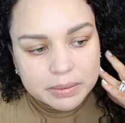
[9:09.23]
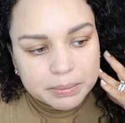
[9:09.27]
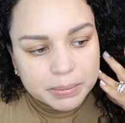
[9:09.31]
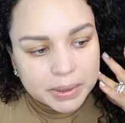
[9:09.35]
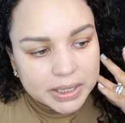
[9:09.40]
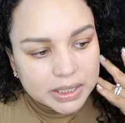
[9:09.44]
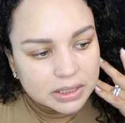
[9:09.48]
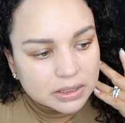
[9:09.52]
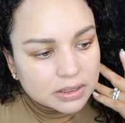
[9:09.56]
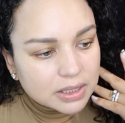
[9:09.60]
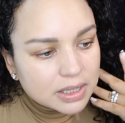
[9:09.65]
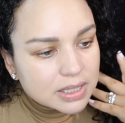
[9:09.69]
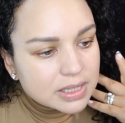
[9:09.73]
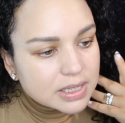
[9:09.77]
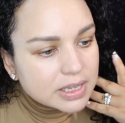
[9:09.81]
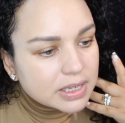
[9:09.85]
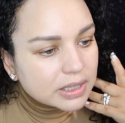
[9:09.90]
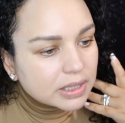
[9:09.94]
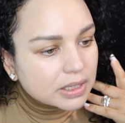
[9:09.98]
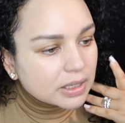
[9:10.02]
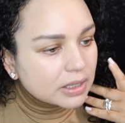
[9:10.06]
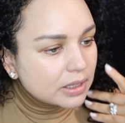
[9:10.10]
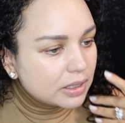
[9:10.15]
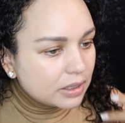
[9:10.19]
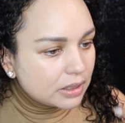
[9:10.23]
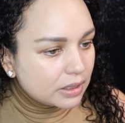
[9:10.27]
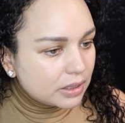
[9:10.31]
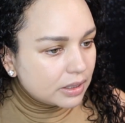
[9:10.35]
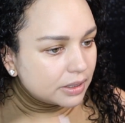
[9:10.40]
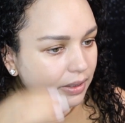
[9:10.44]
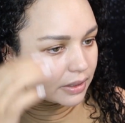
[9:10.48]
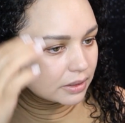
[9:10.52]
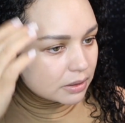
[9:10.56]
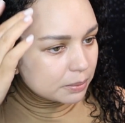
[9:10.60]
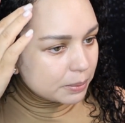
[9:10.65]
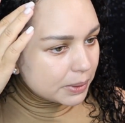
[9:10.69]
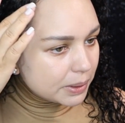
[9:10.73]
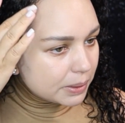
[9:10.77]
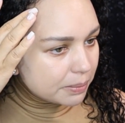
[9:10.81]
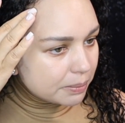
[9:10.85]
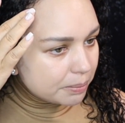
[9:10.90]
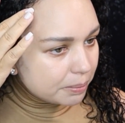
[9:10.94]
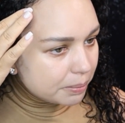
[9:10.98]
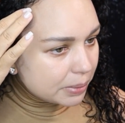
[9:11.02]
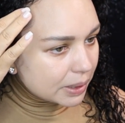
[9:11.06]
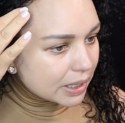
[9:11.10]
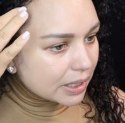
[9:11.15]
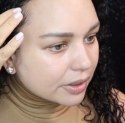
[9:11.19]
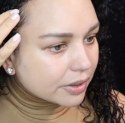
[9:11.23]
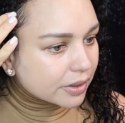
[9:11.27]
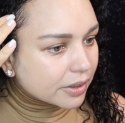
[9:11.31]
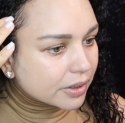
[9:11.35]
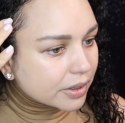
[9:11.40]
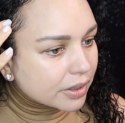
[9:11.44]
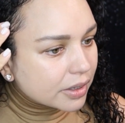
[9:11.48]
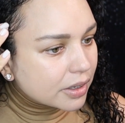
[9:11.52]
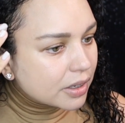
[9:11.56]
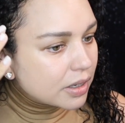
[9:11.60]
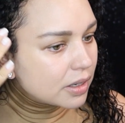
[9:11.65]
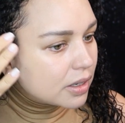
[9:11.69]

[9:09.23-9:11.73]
But it does look a little bit better.